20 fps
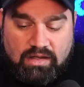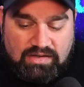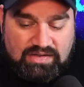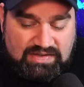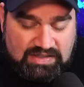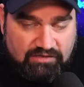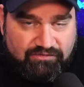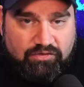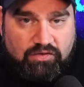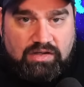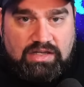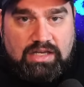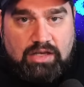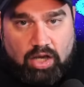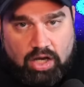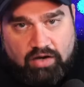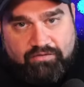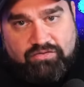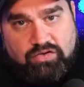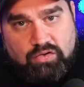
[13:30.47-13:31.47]
civilly
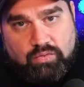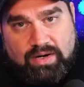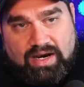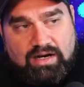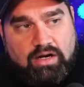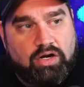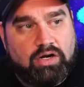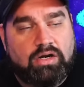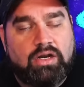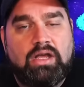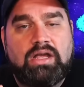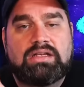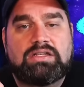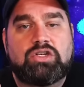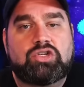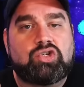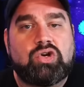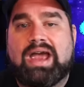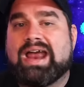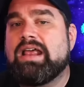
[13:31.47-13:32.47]
off the record to
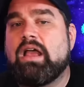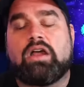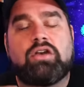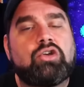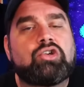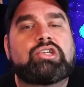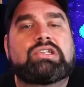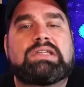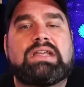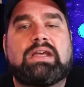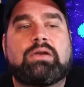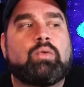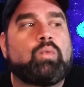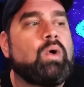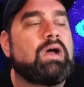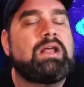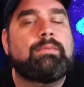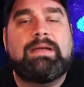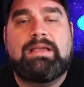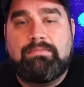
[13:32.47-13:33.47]
try to understand,
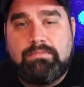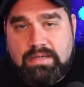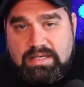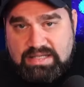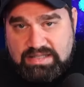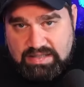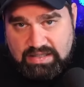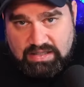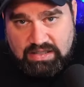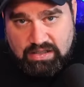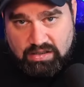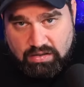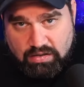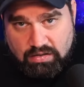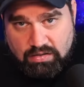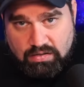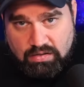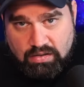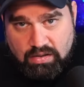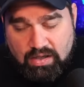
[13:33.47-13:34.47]
what am I missing
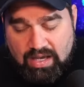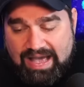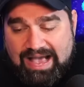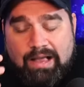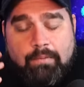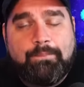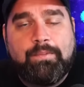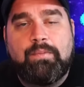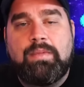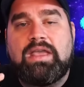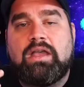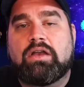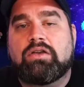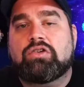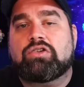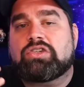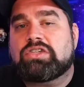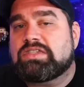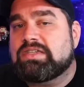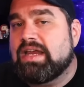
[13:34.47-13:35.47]
here? Help me
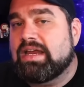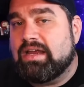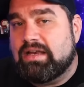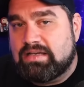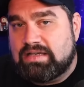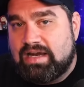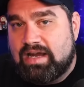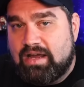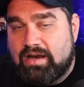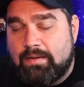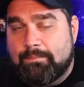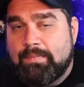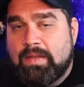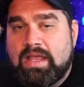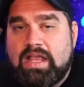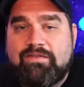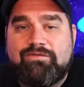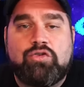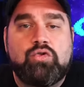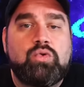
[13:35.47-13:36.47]
understand, Dan.
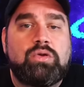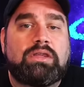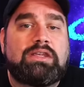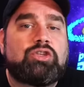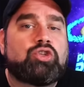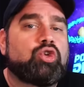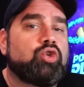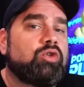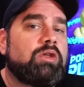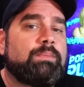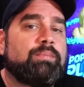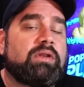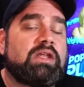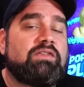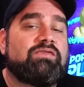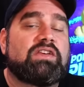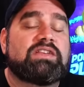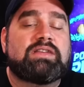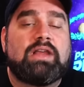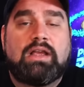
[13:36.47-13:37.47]
If you really truly
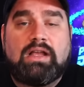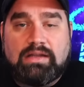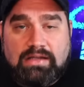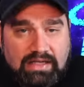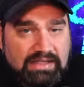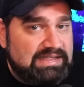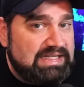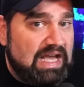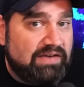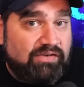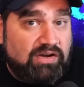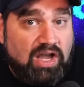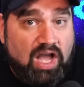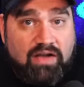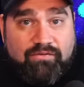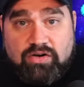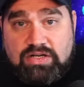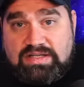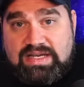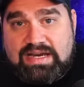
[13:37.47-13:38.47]
believe this, let's have a
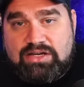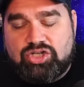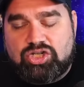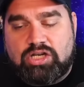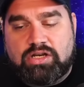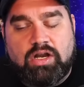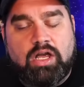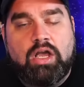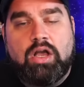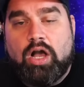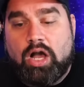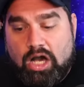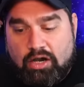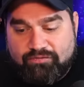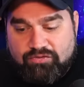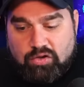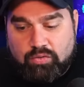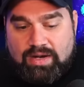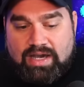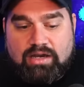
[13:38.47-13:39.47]
conversation
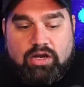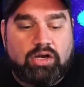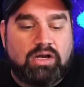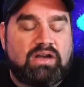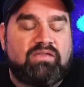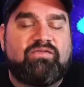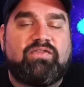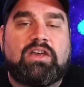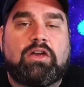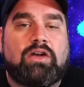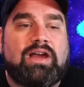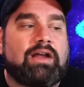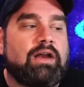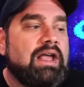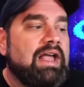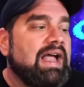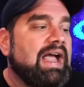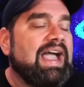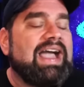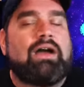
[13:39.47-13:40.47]
off the record and figure out
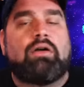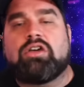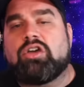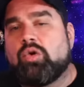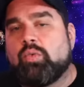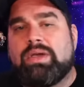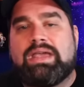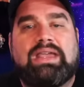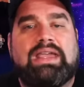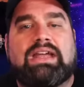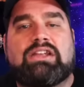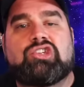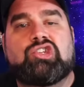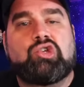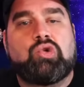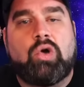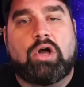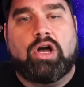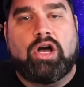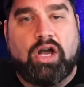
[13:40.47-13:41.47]
how can we get
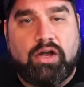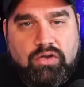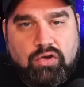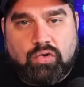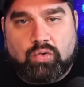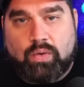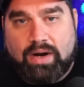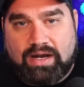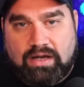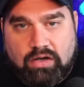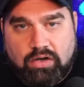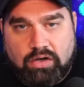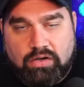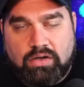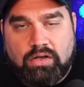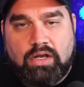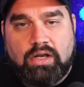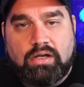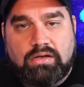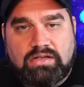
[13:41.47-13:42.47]
you on the
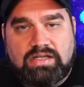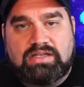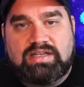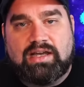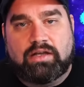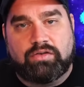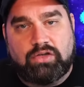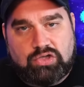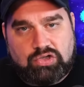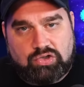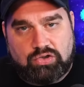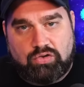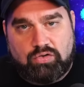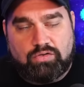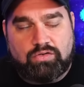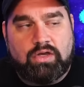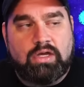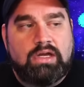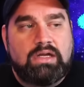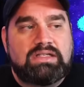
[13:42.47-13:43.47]
record to tell the
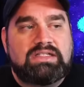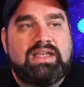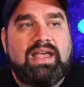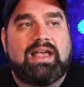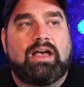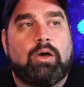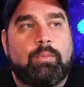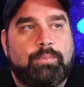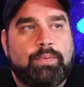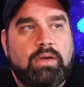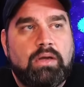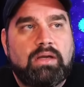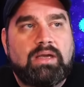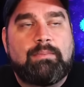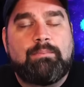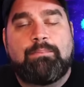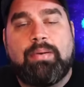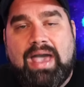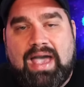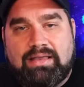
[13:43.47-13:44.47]
truth, to help
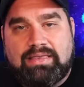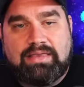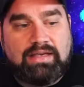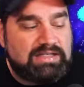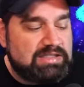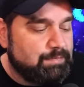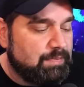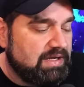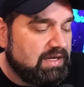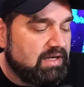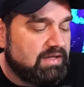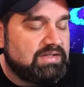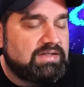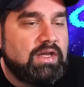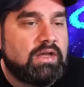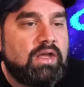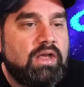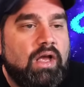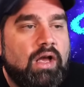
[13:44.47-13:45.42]
combat this, because